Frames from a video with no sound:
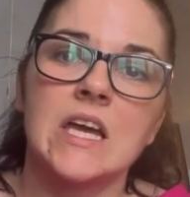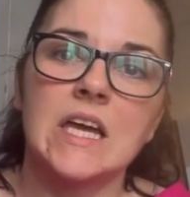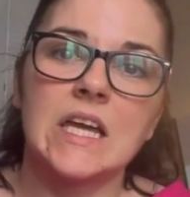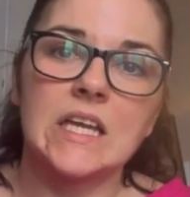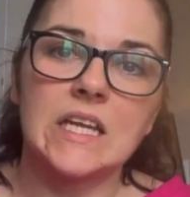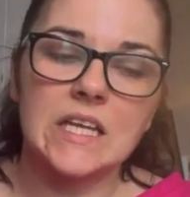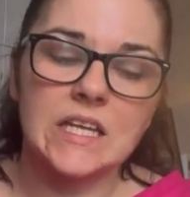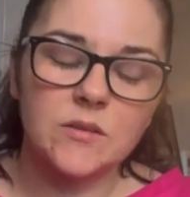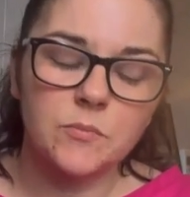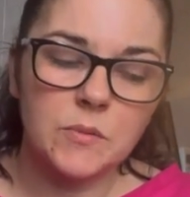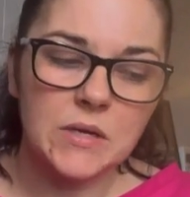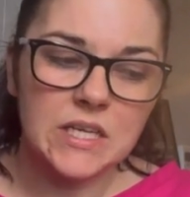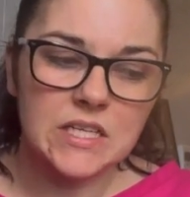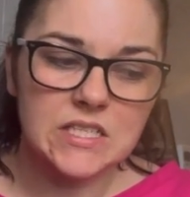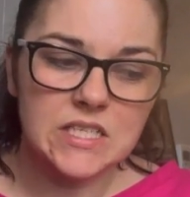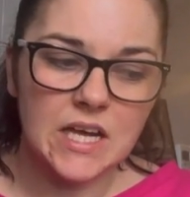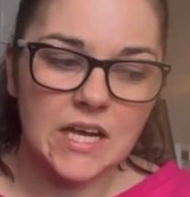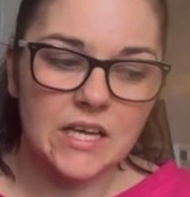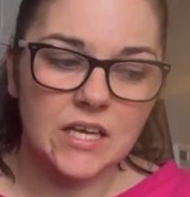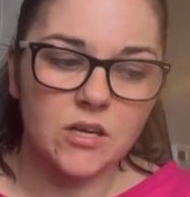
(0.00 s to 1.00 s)
It is being
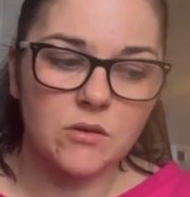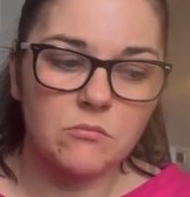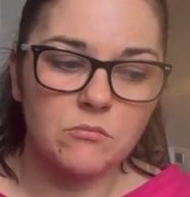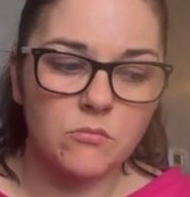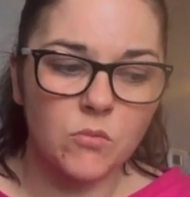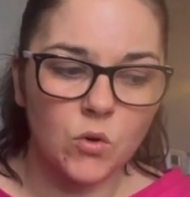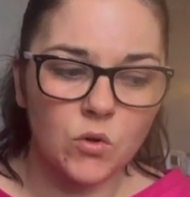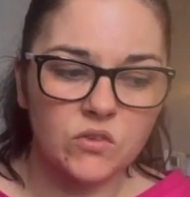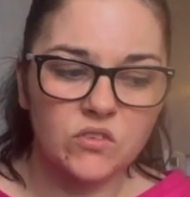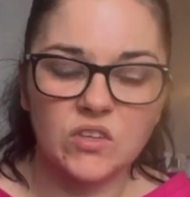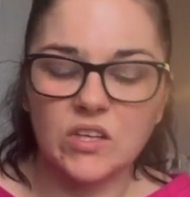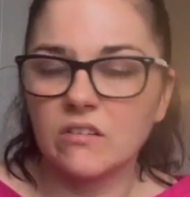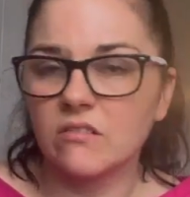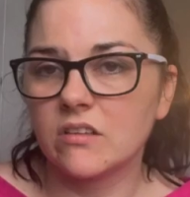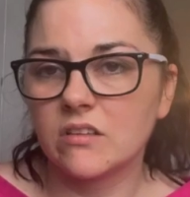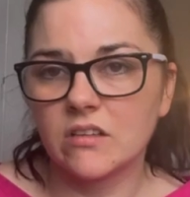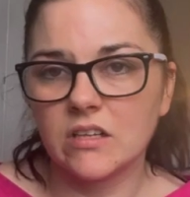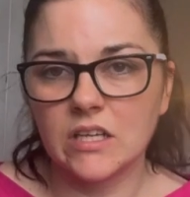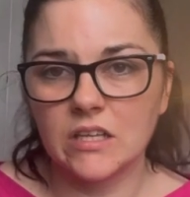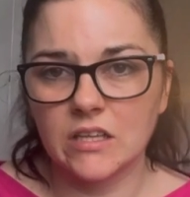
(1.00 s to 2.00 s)
taken more
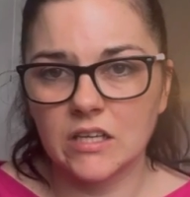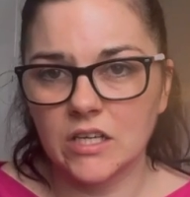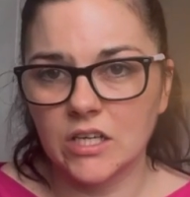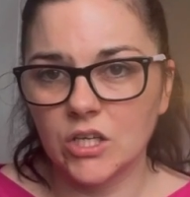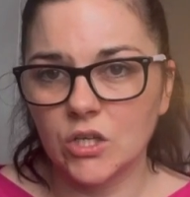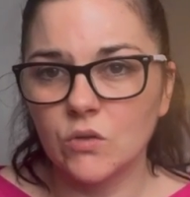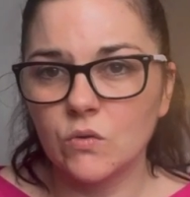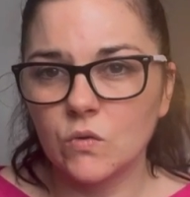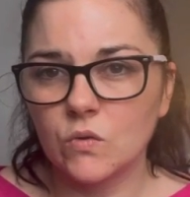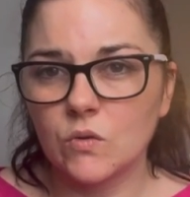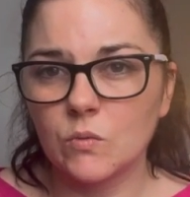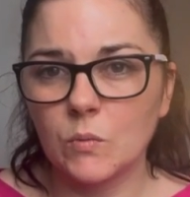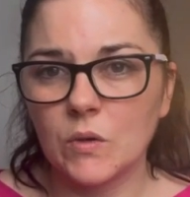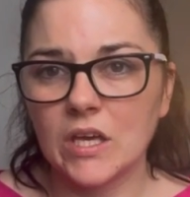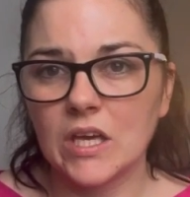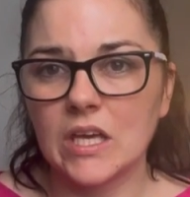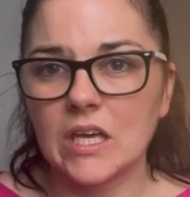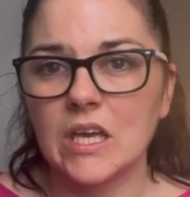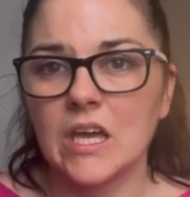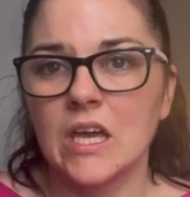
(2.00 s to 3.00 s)
seriously than it used to
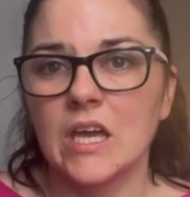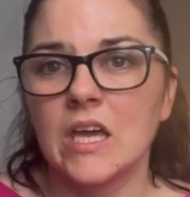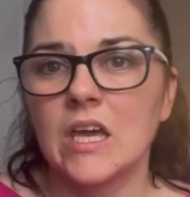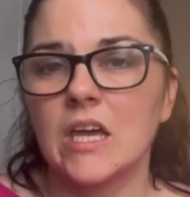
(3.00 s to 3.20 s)
be.